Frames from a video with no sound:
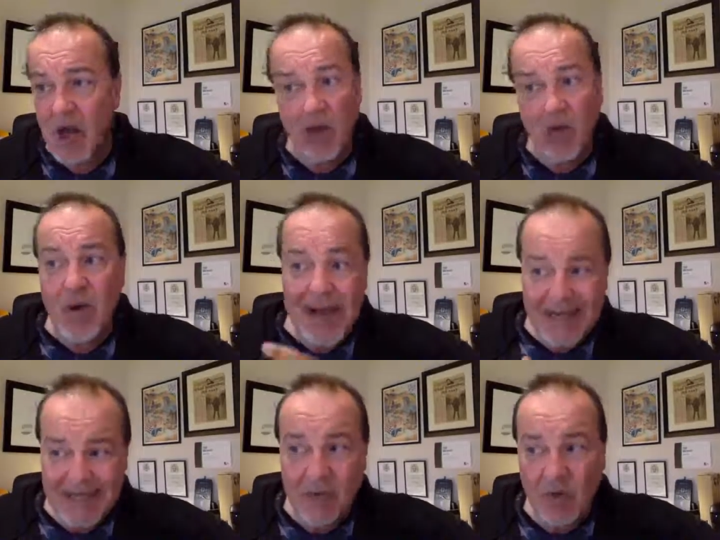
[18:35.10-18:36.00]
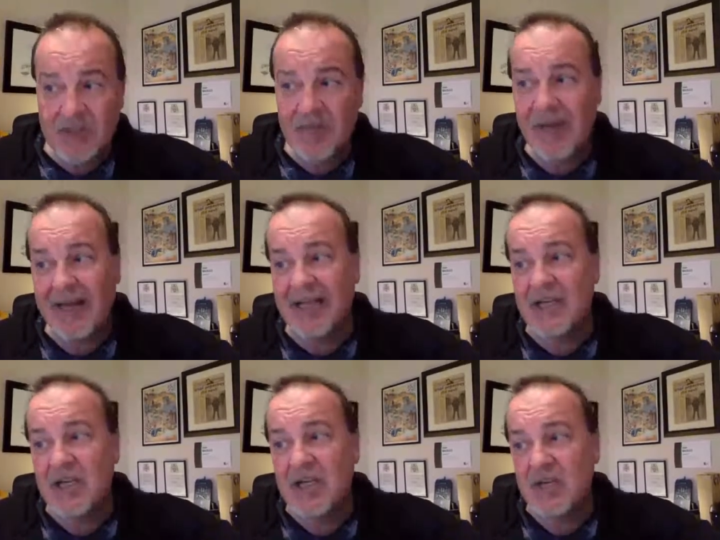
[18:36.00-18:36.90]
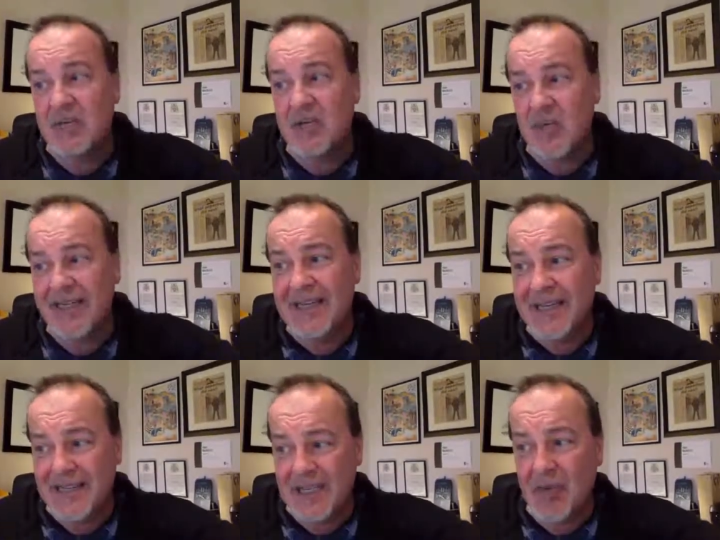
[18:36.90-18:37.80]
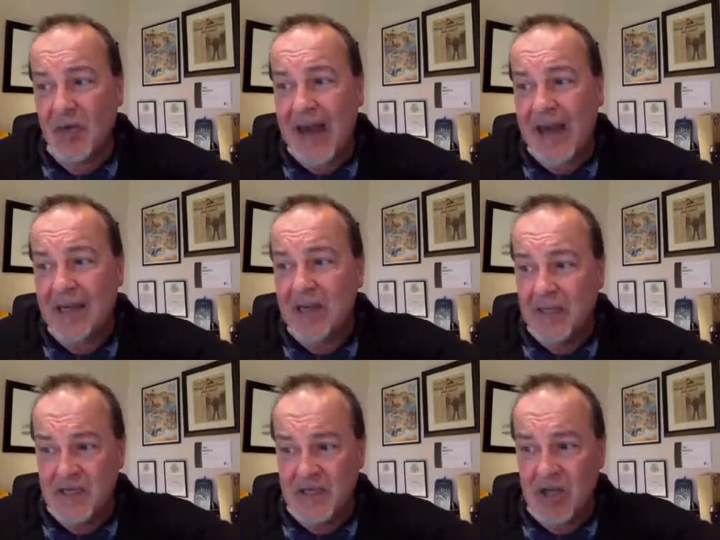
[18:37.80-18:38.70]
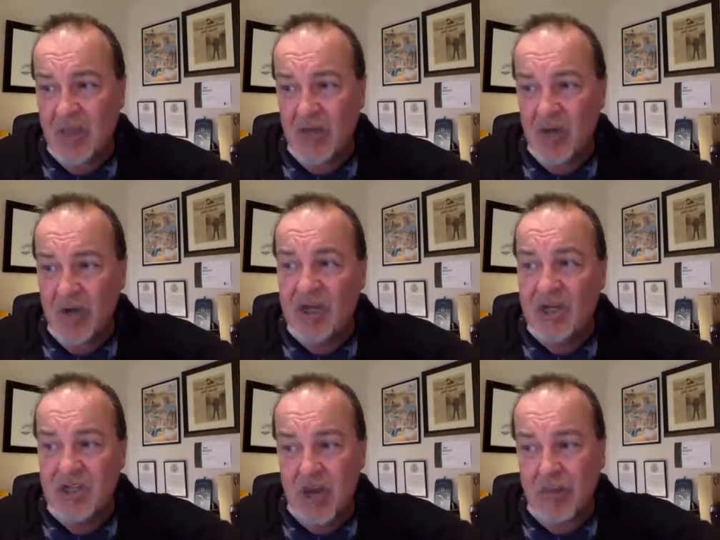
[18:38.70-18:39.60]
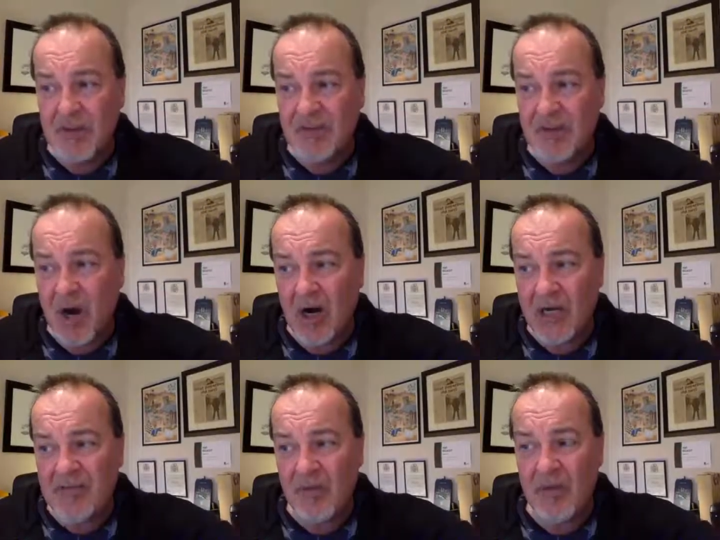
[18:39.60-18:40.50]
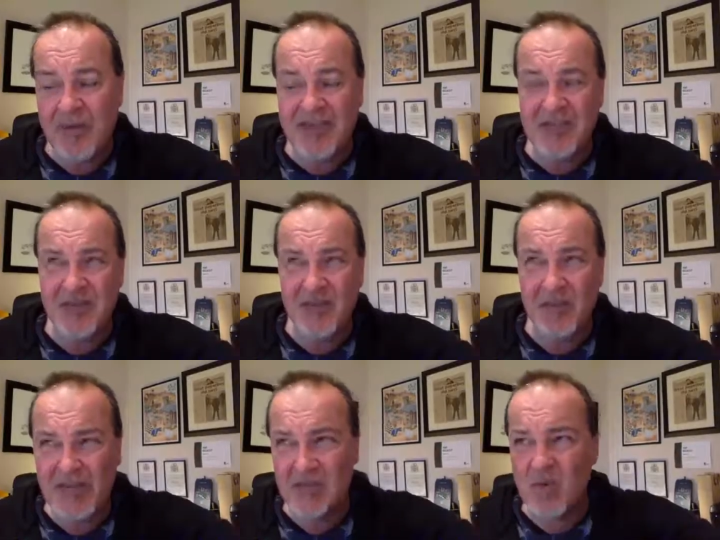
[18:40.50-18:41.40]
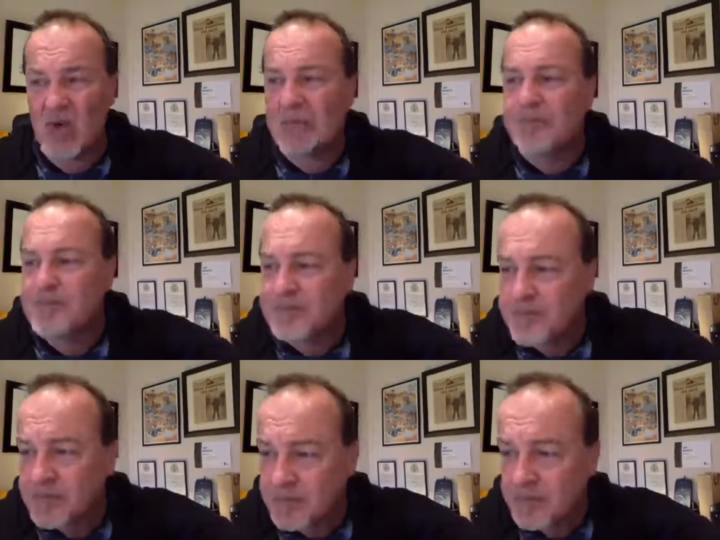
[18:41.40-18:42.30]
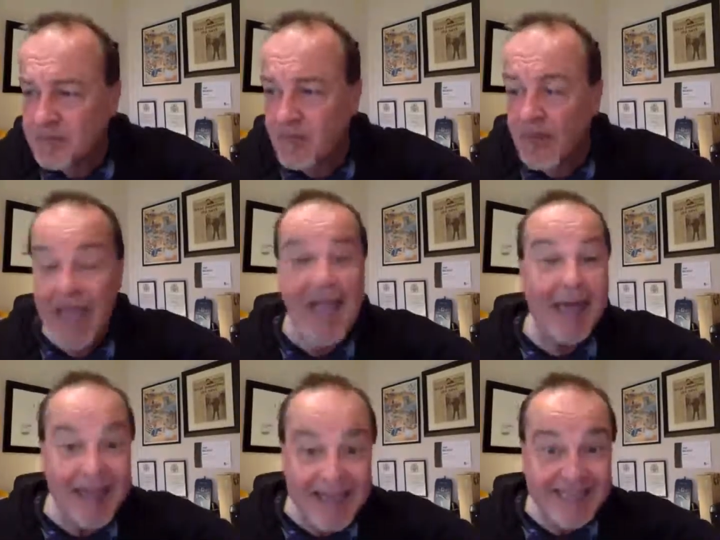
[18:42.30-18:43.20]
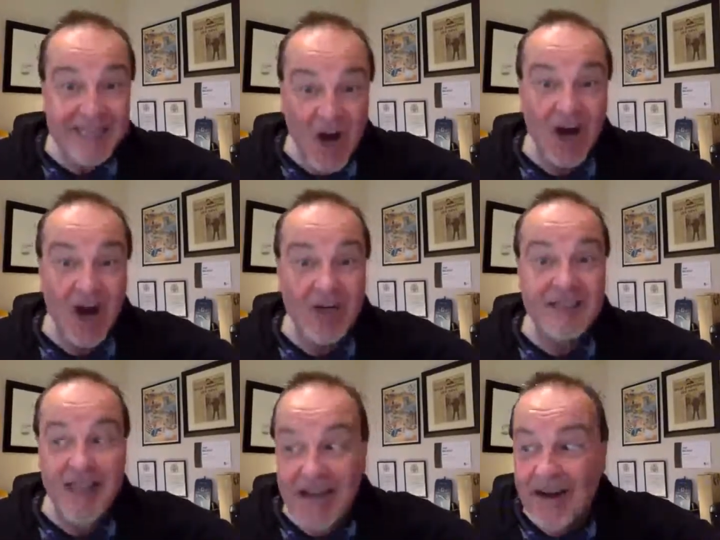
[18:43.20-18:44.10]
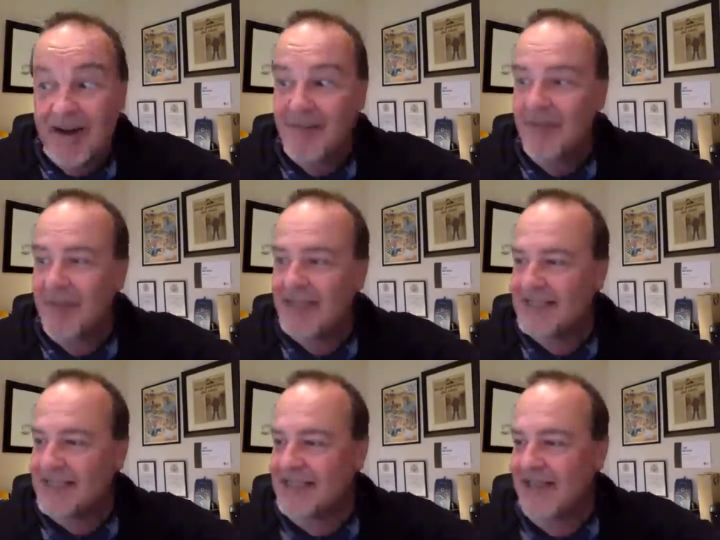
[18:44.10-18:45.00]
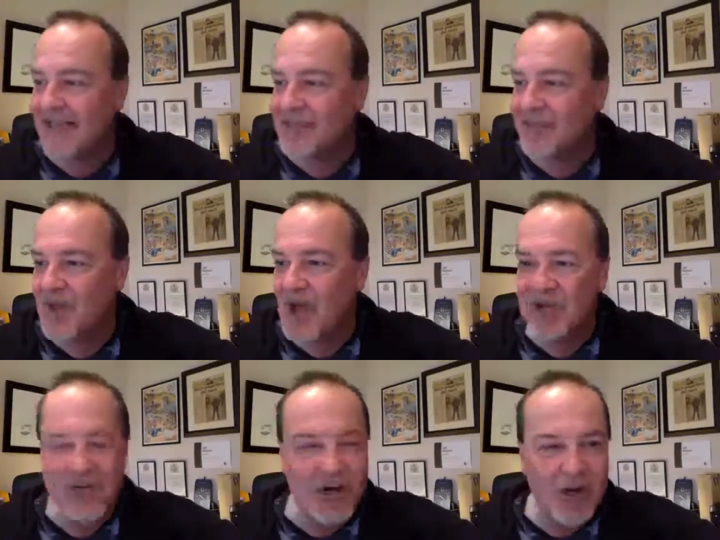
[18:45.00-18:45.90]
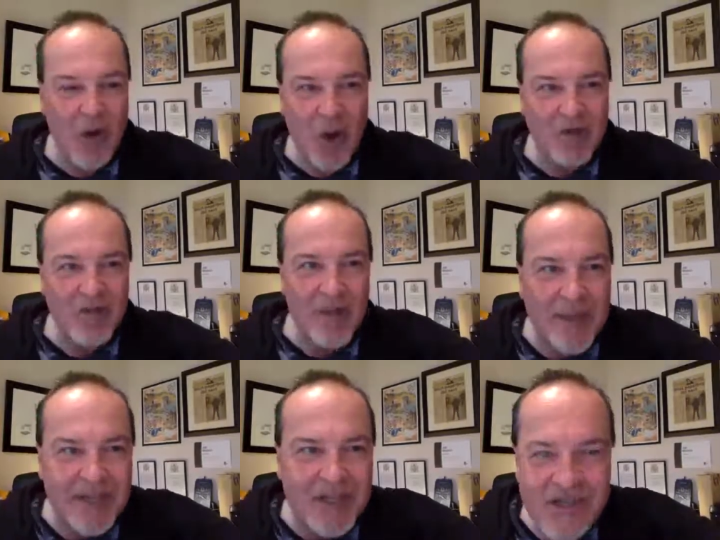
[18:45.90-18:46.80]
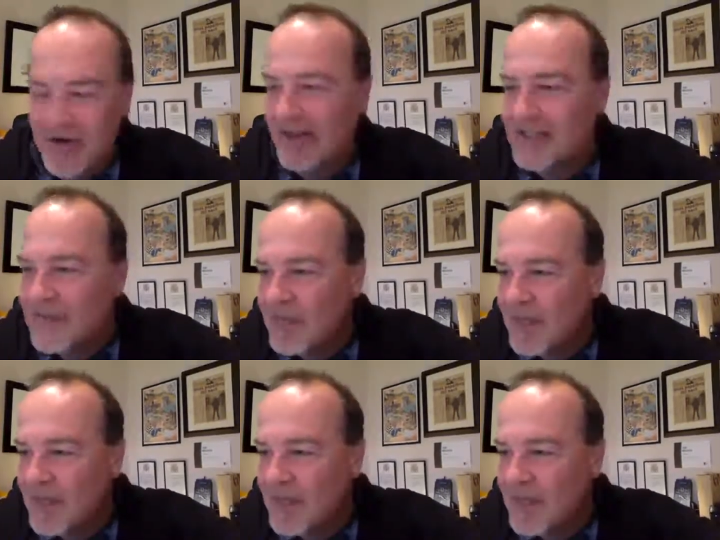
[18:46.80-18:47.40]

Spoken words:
Although I did once manage to persuade Titch McCracken to stop throwing shoplifted Marlies from the mace over the peace wall. This is our house here, Leslie said, turning off the main street